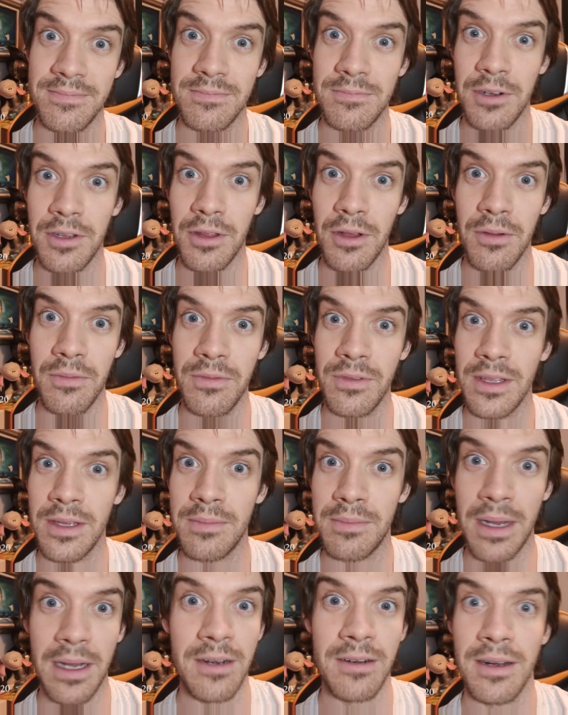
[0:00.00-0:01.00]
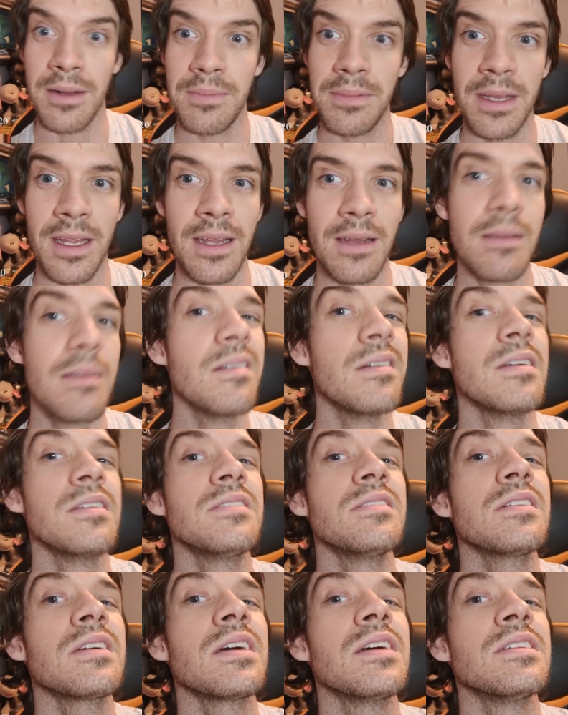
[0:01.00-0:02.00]
with hopefully a better update. I
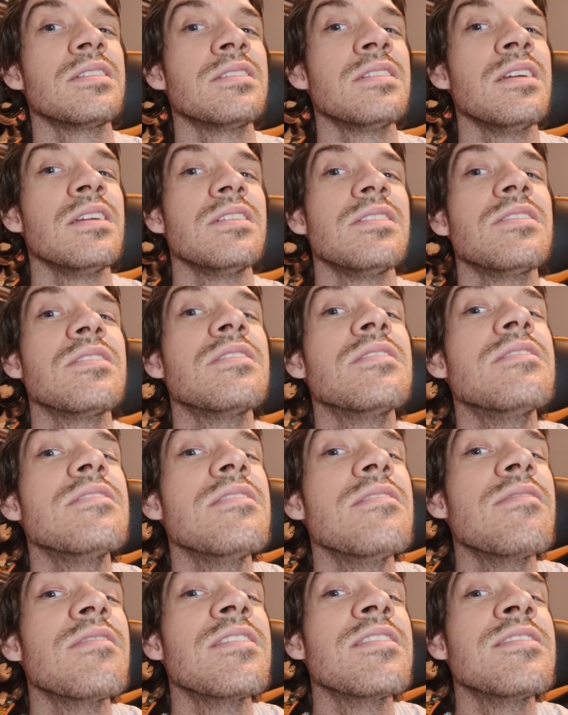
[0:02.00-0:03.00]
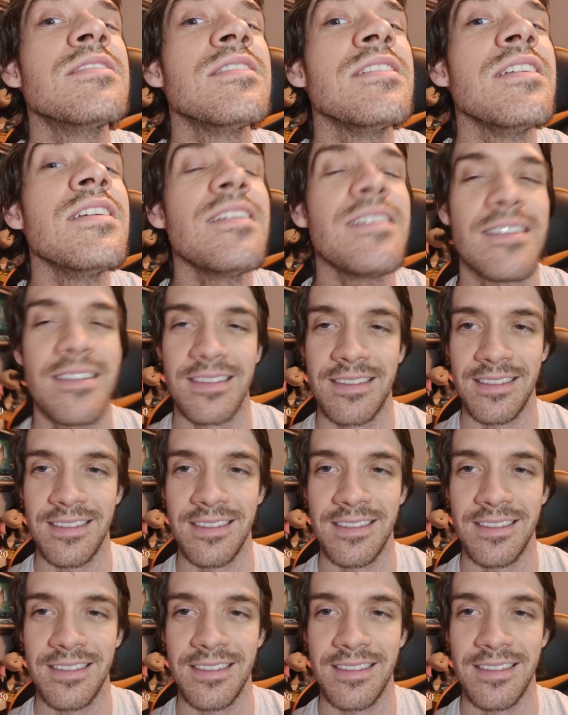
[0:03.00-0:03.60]
still got a stitch. You want to see it?